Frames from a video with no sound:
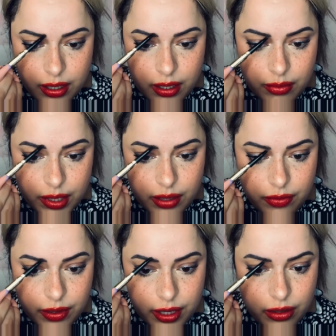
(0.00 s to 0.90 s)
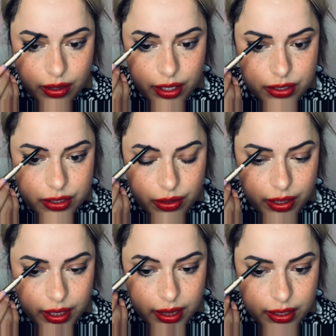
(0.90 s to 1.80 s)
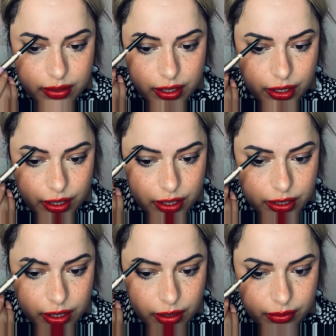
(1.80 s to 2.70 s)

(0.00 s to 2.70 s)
But I feel like you can just go out like this and you're good to go.